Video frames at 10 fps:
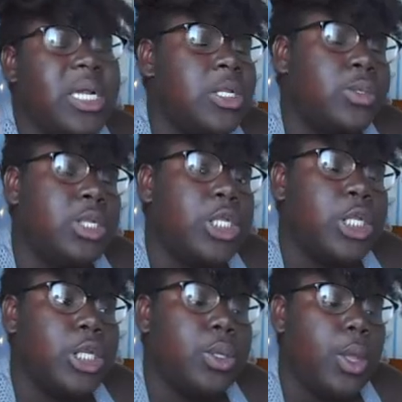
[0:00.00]
it down to a
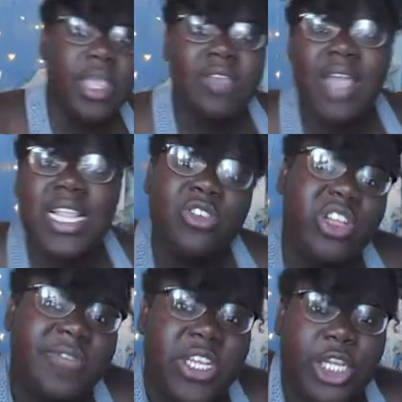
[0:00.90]
2. If you guys
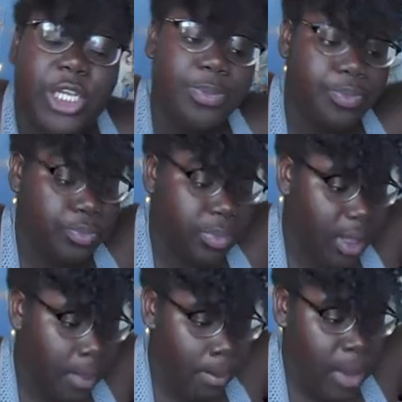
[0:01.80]
enjoyed the video,
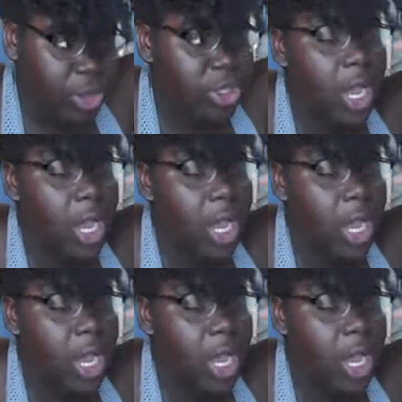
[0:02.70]
make sure to